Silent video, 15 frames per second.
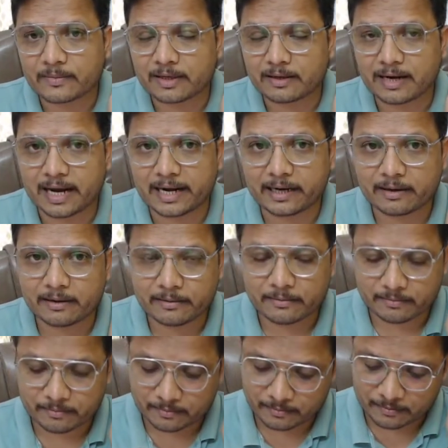right?
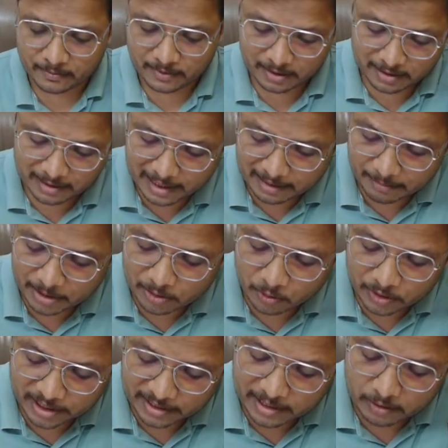Let me
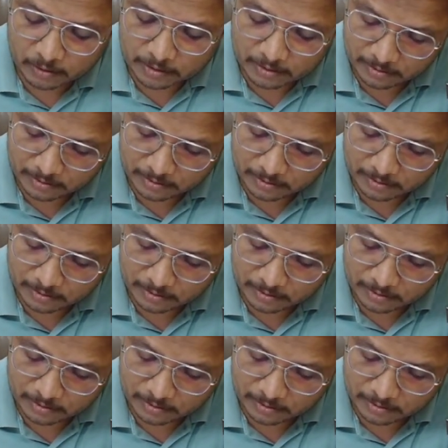note it down.